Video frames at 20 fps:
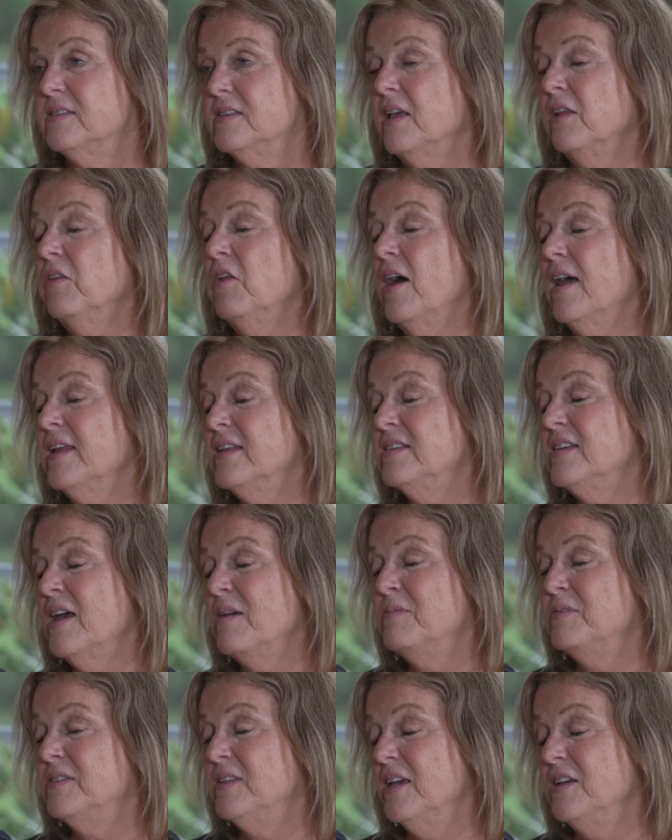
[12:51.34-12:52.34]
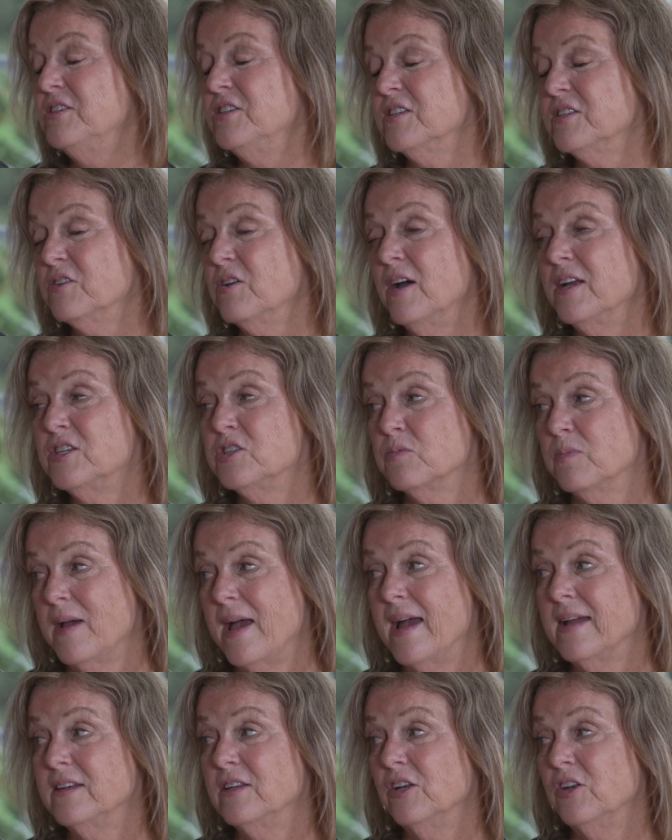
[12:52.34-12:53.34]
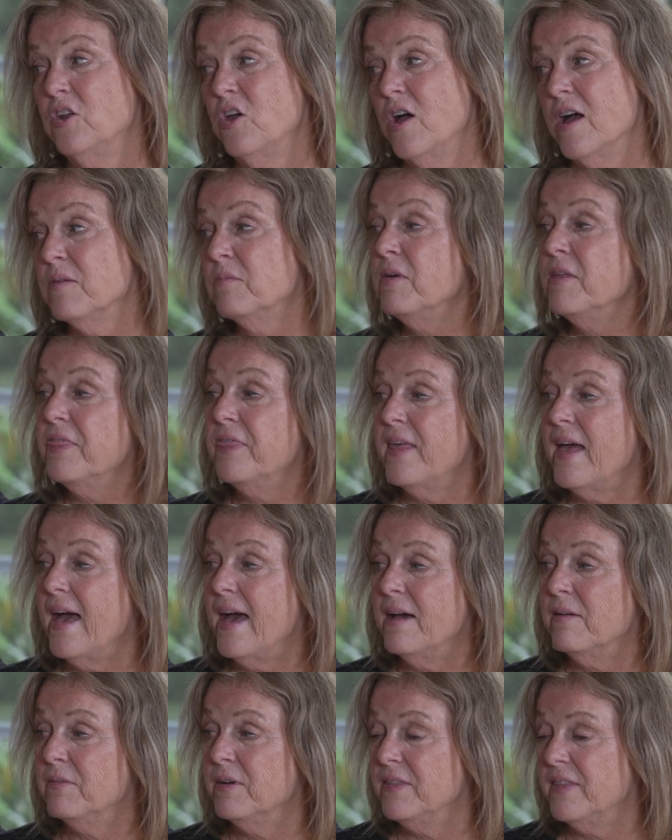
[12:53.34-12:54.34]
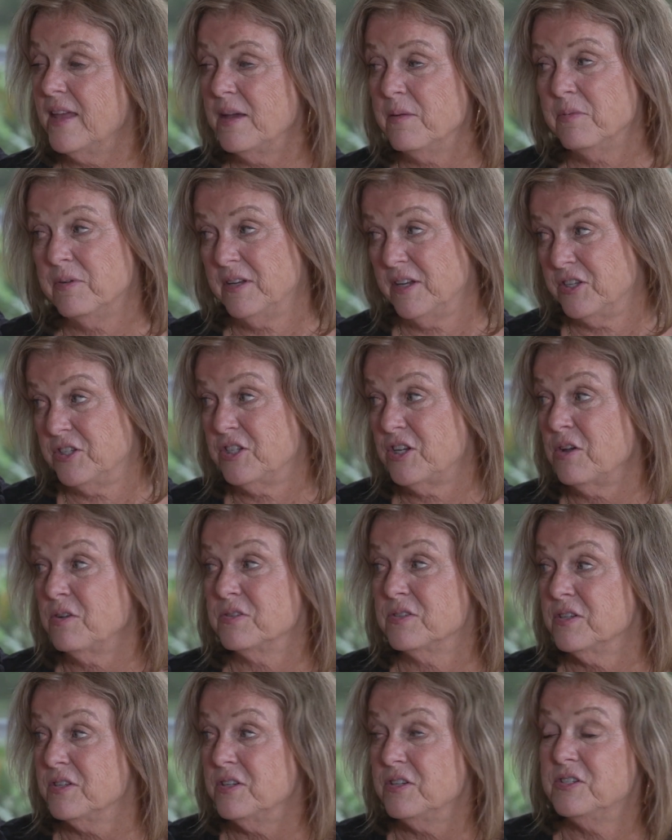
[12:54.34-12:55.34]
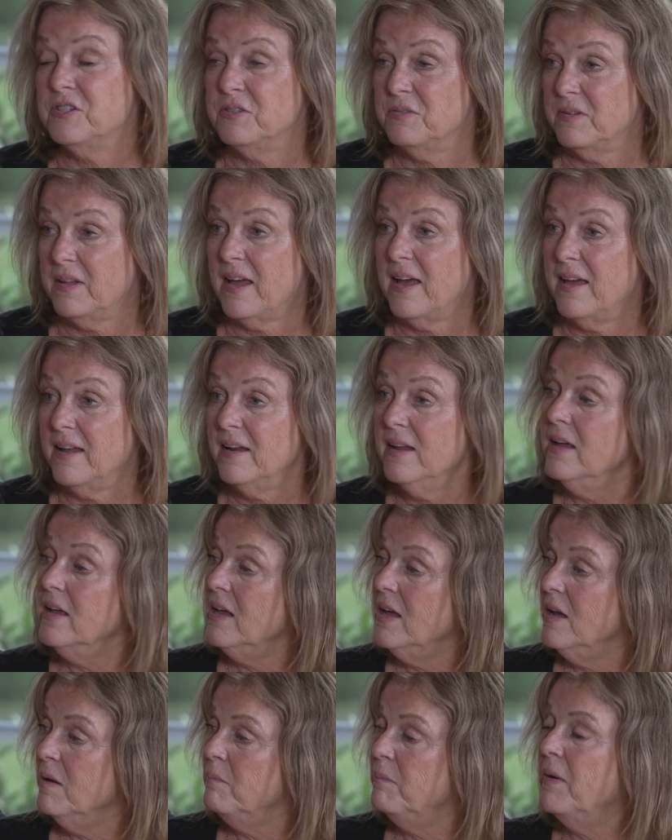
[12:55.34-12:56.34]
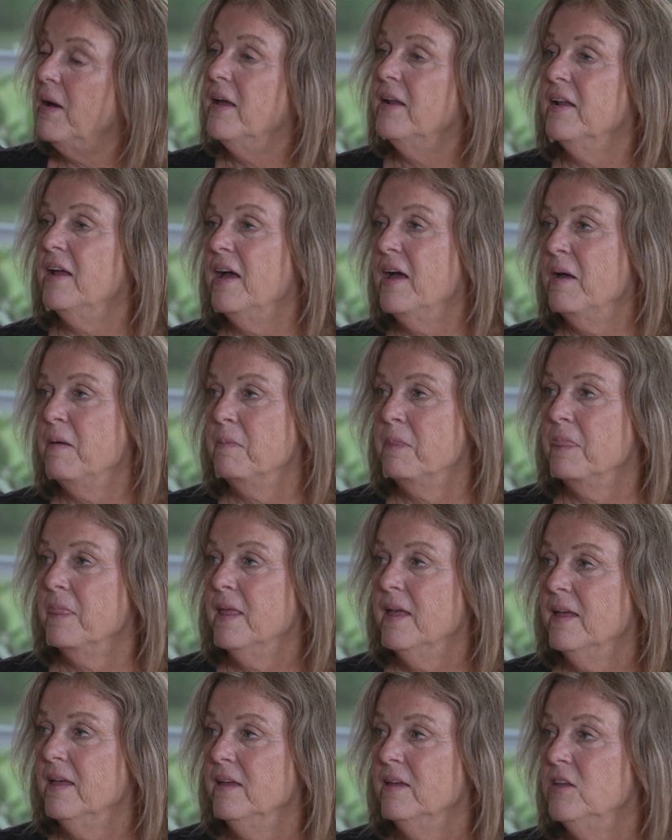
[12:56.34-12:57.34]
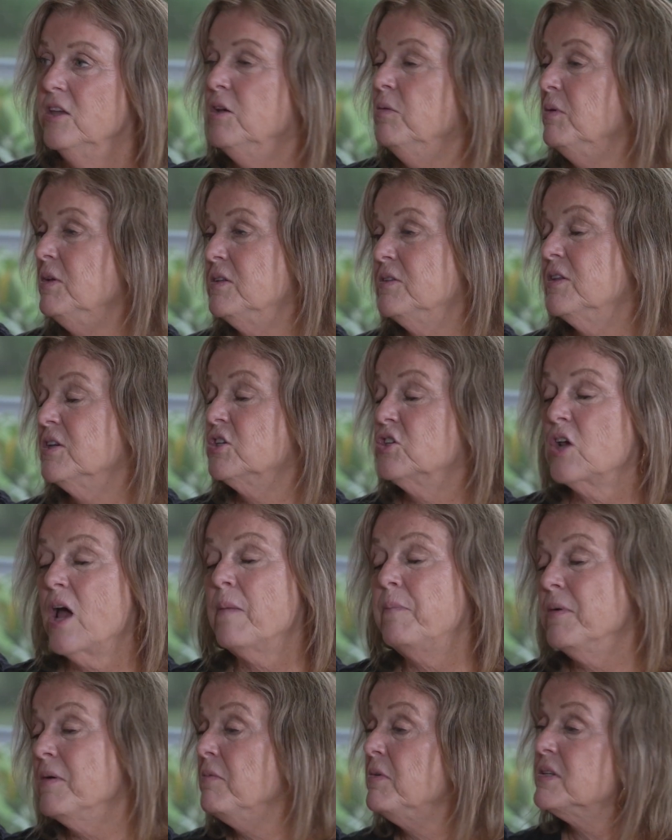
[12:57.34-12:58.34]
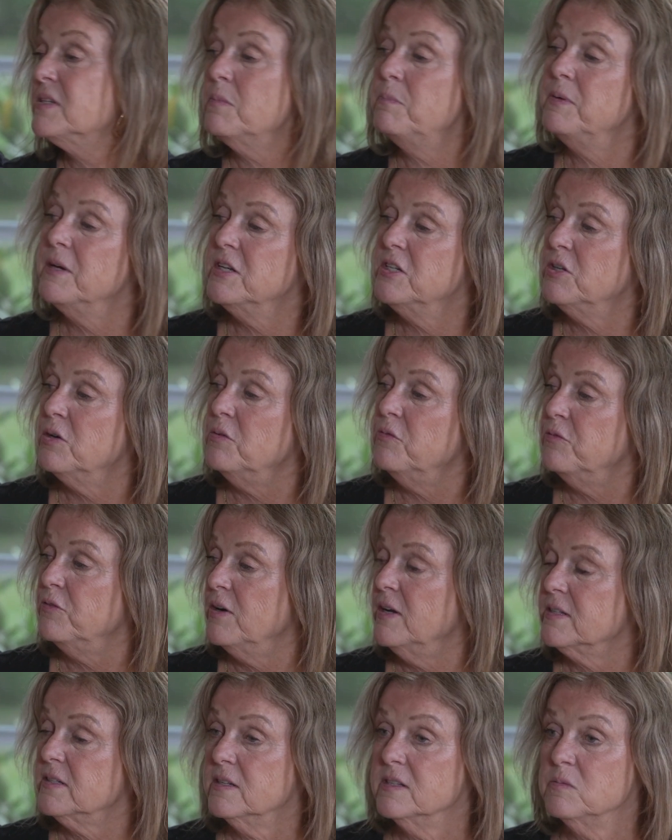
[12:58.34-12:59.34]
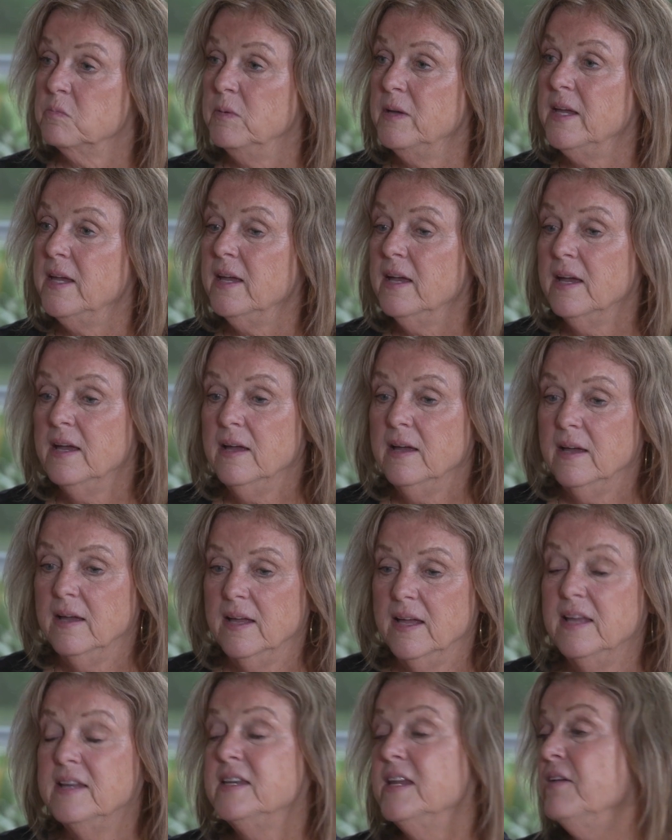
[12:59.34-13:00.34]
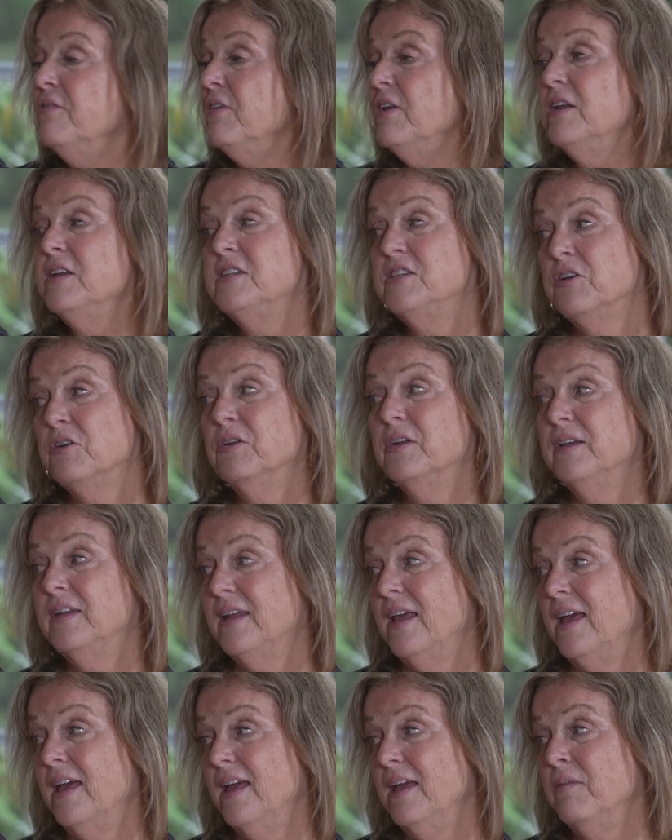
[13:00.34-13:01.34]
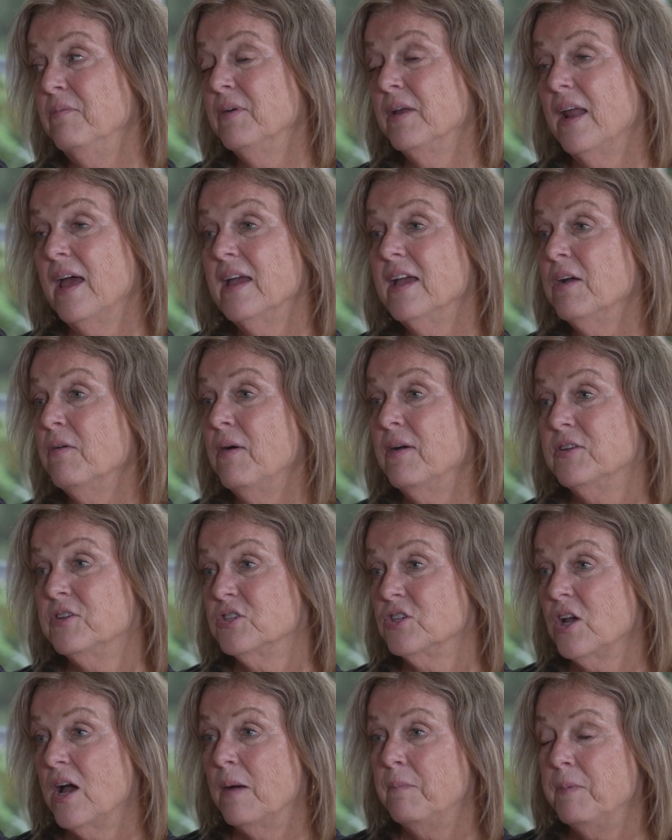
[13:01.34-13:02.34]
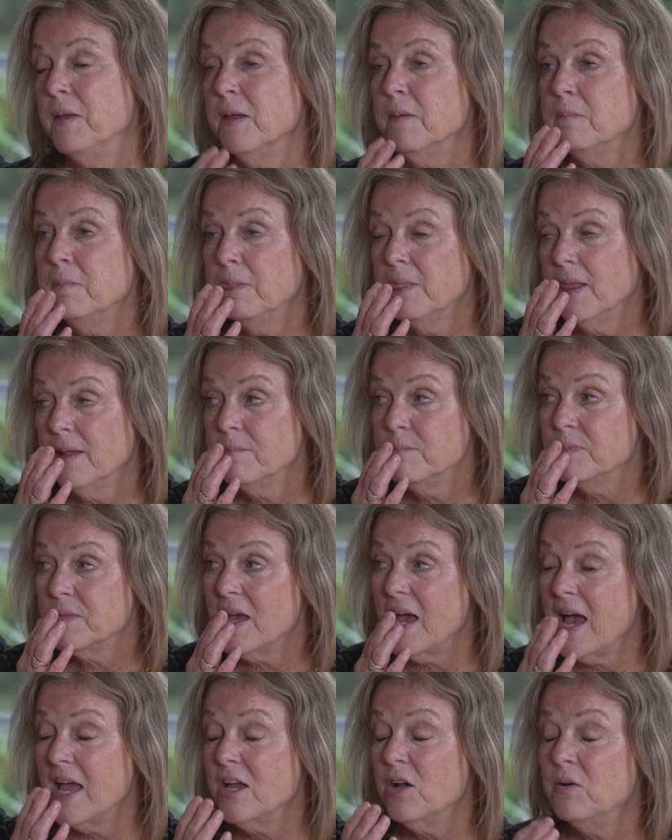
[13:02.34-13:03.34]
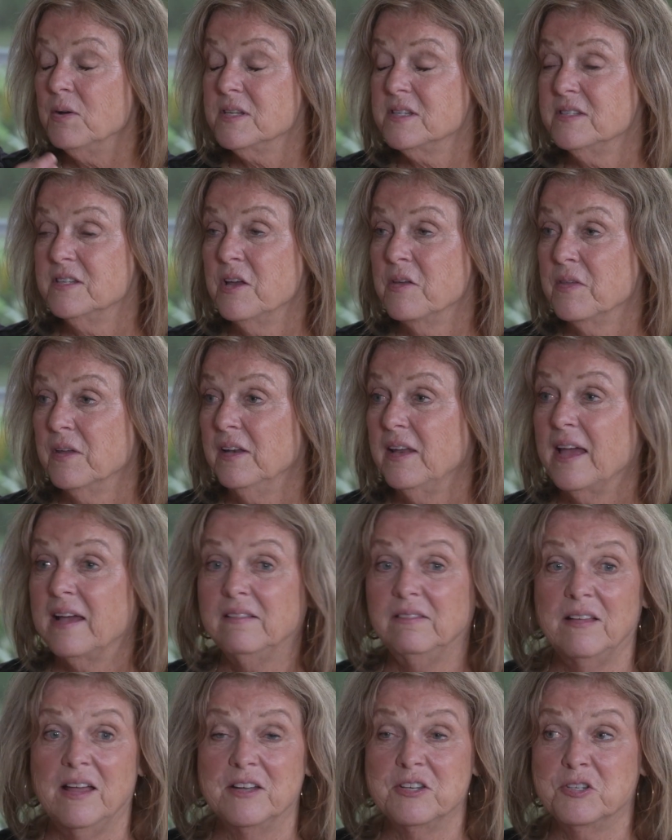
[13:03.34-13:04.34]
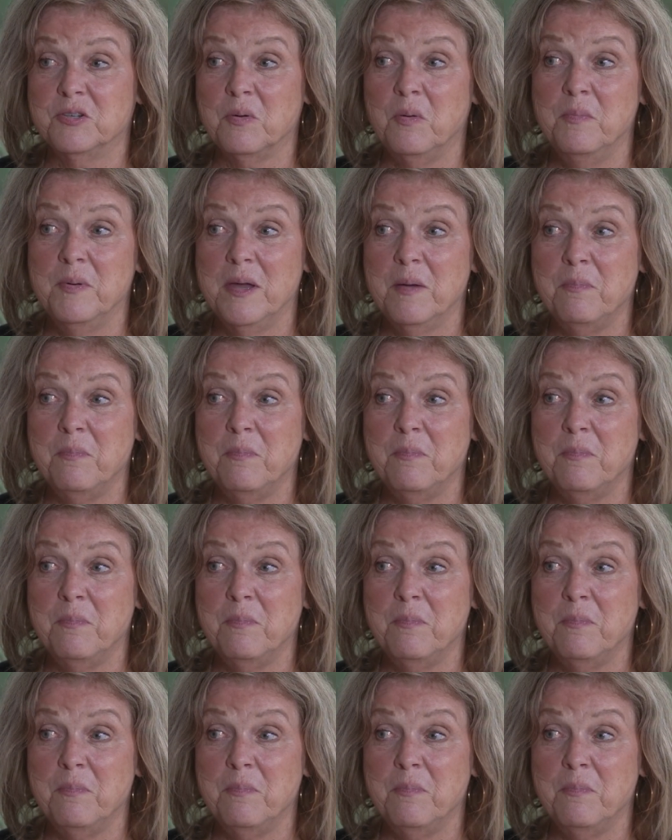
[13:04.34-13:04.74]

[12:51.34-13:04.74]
a lot of times they just got dragged along with that when they wouldn't have chosen to do that. But the shopping was a big deal for us because and even until today, when I go out shopping, I always know that like lunch will be a